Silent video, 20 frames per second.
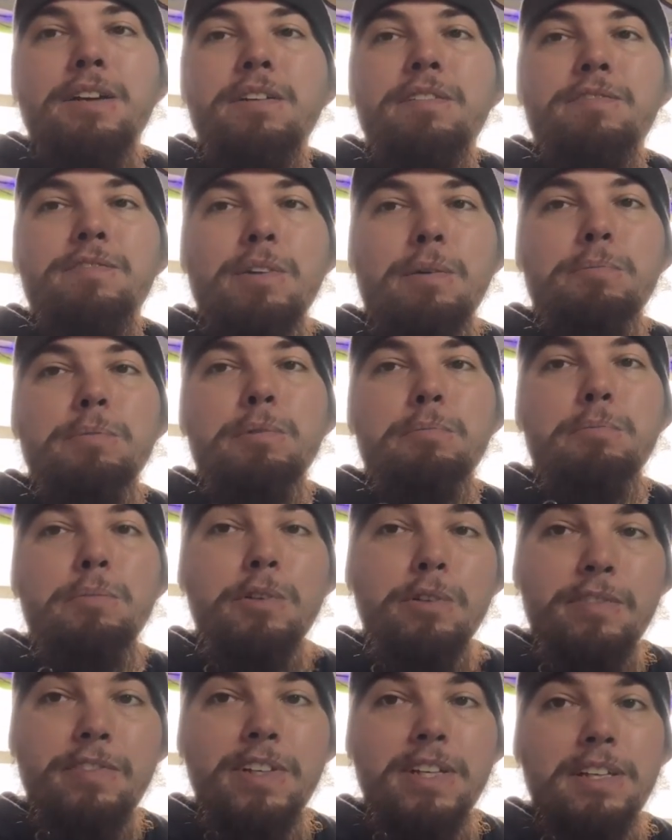from the
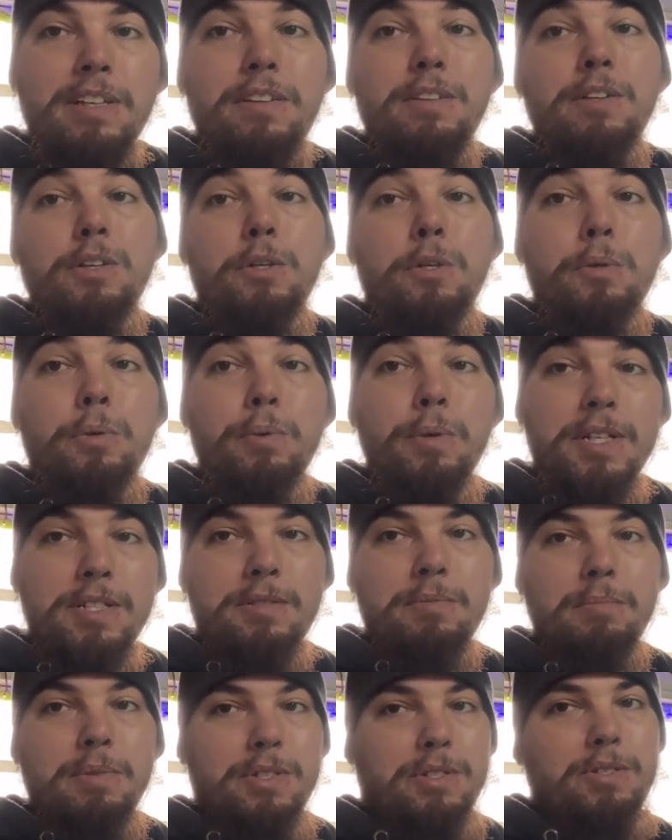movie The
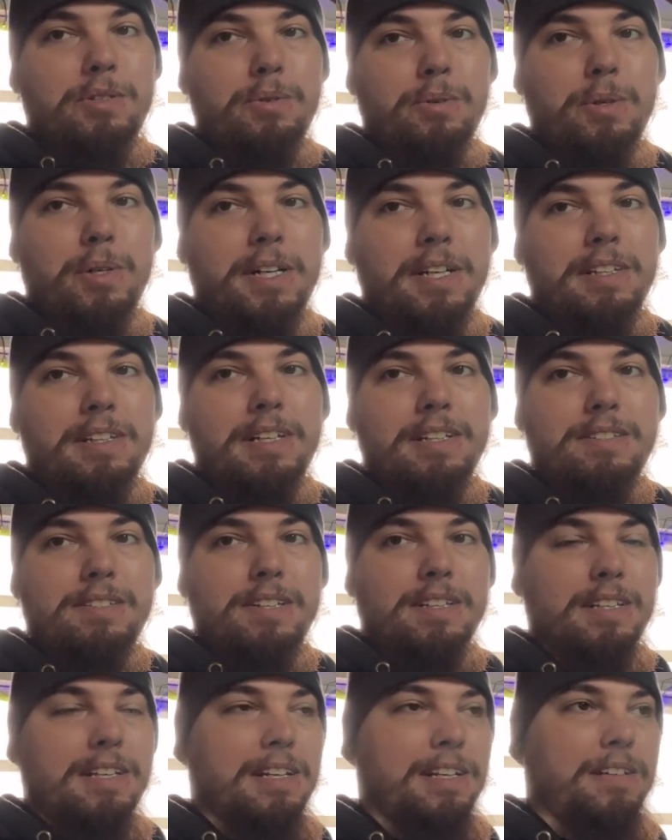Christmas Story that's
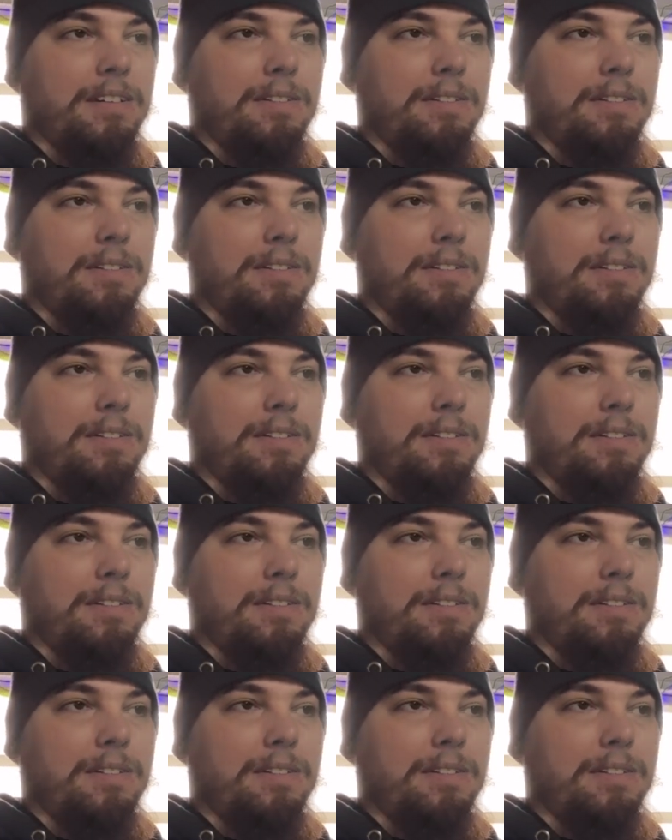in that,